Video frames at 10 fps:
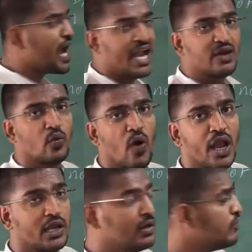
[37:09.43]
and
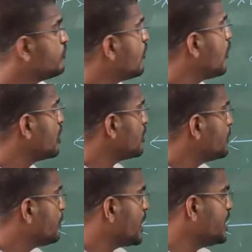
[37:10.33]
1
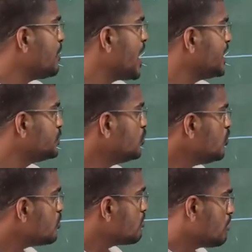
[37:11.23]
for pi by
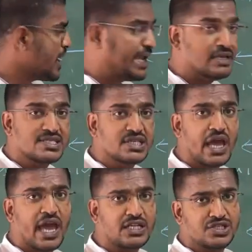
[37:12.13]
2
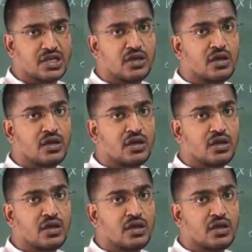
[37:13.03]
minus h.